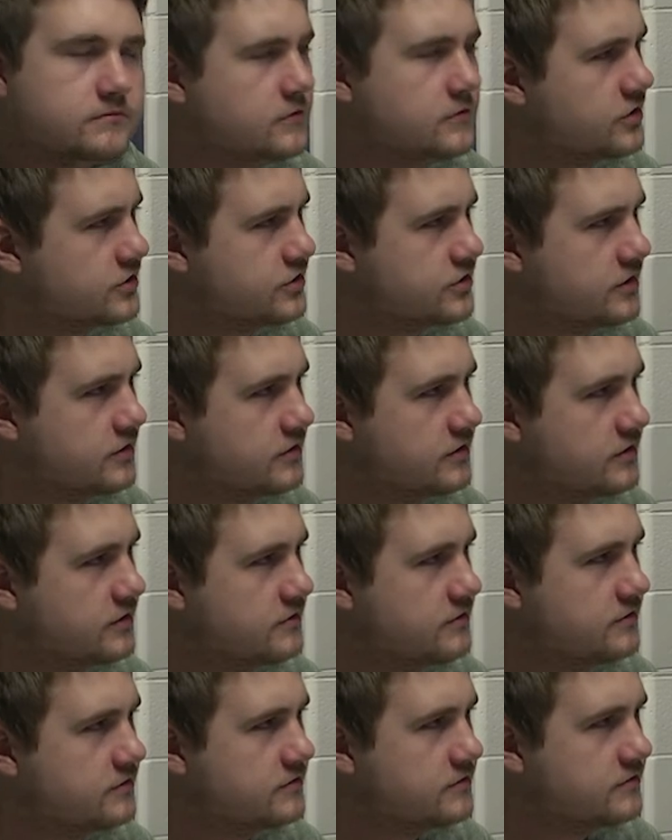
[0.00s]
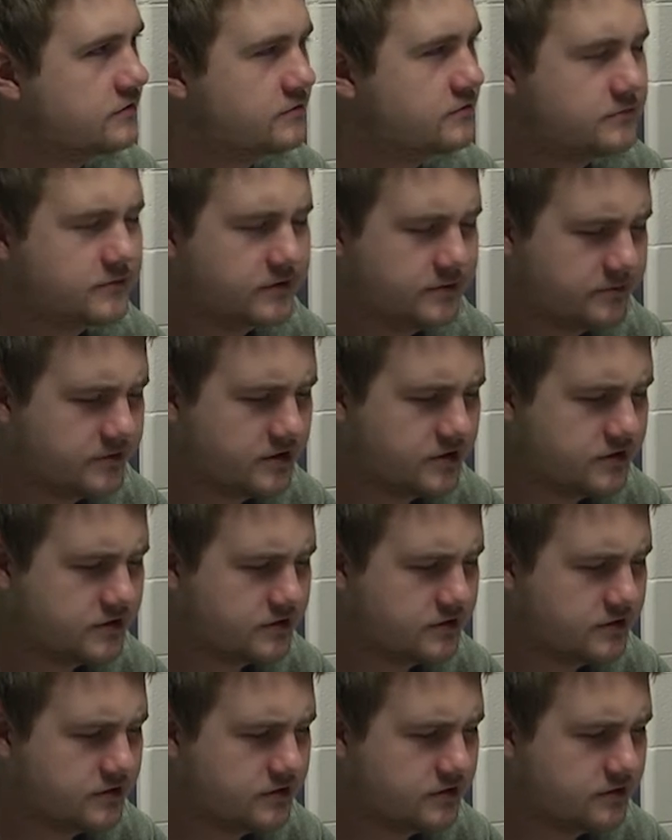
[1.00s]
Marshawn Lee is no, not
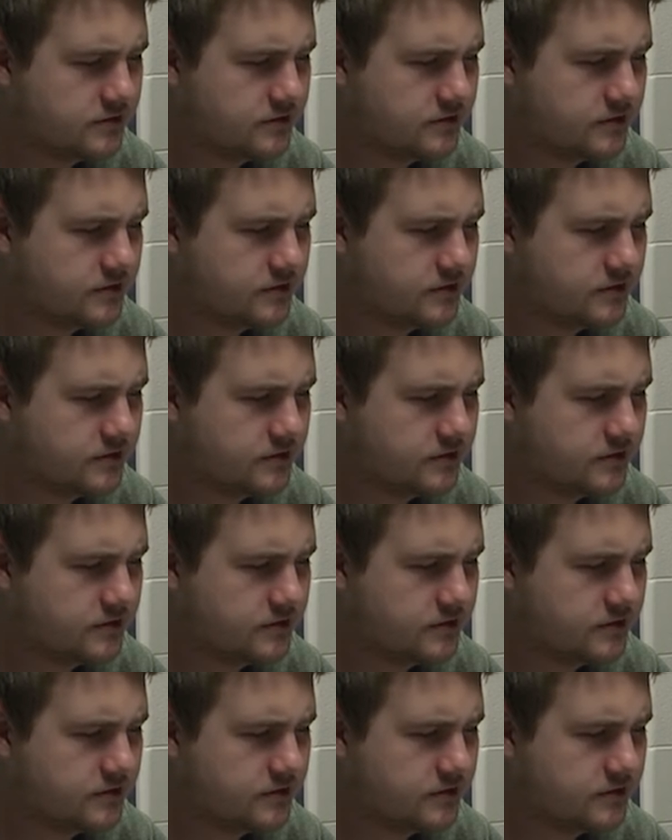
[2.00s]
Marshawn Lee.